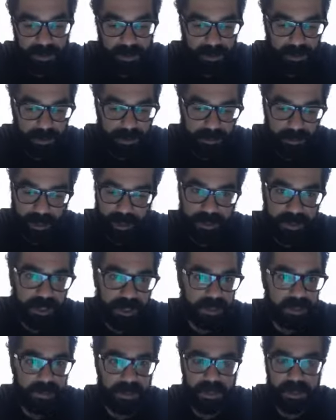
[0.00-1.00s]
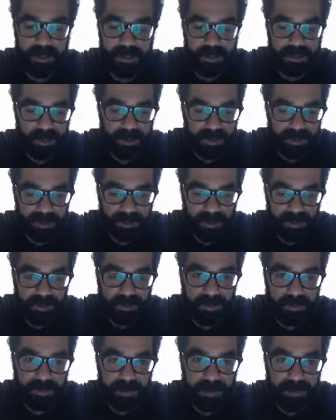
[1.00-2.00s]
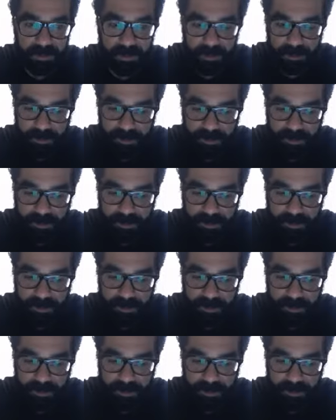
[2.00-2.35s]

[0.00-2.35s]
I attach meaning to March 15th.